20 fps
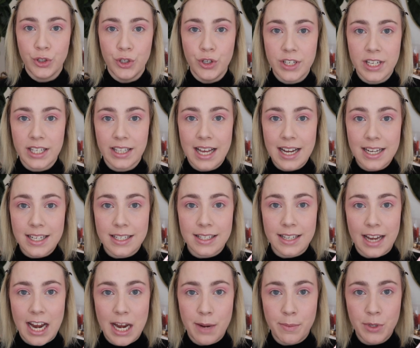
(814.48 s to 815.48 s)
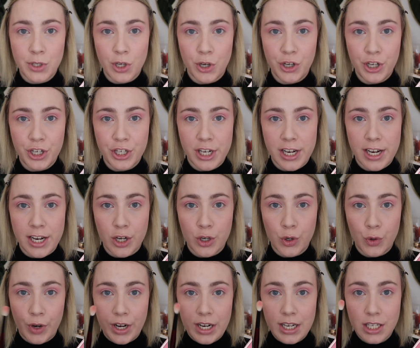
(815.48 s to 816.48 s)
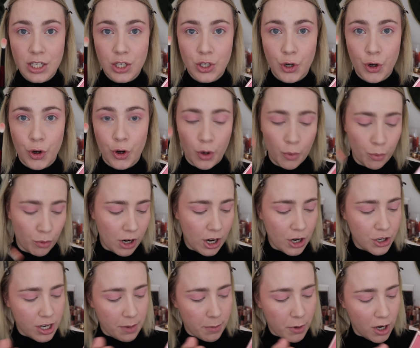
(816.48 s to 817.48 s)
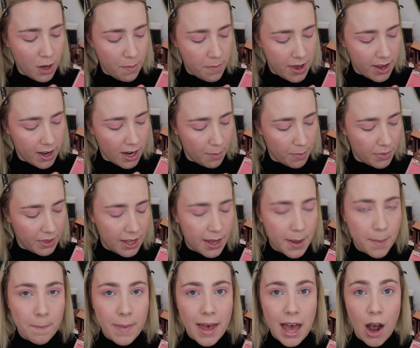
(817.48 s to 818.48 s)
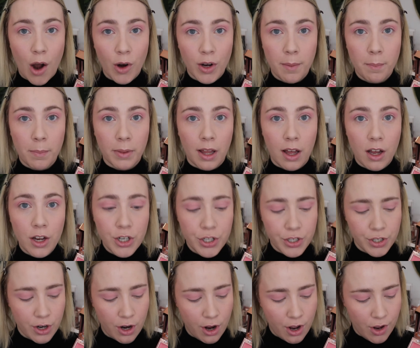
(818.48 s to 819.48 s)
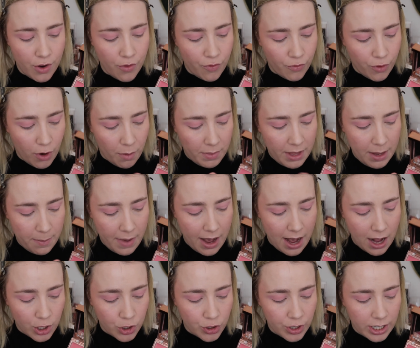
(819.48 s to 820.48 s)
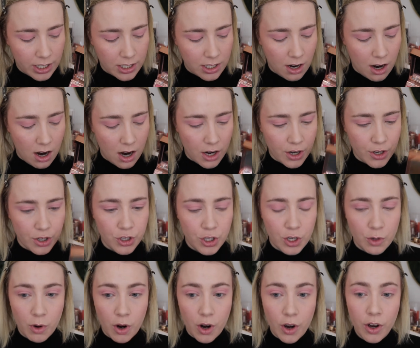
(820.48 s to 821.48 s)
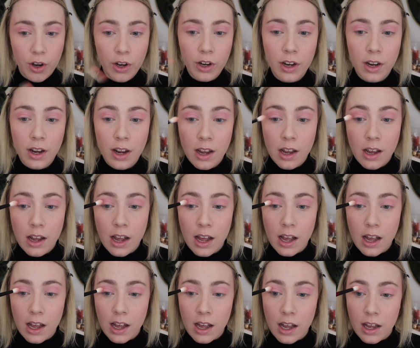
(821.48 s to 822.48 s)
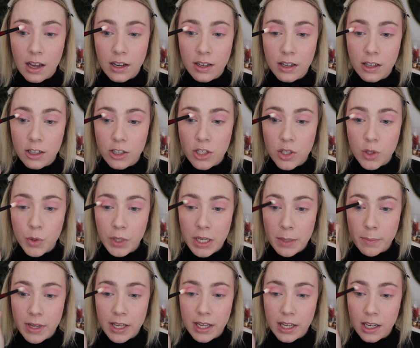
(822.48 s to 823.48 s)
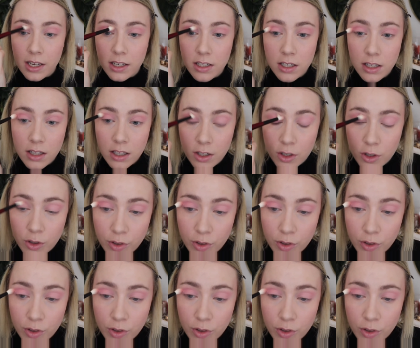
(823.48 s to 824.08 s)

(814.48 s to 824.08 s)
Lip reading: Using that same Sonia G Crease 2 brush, I'm going to pick up the powder blush from the Patrick Ta Duo and sweep it into the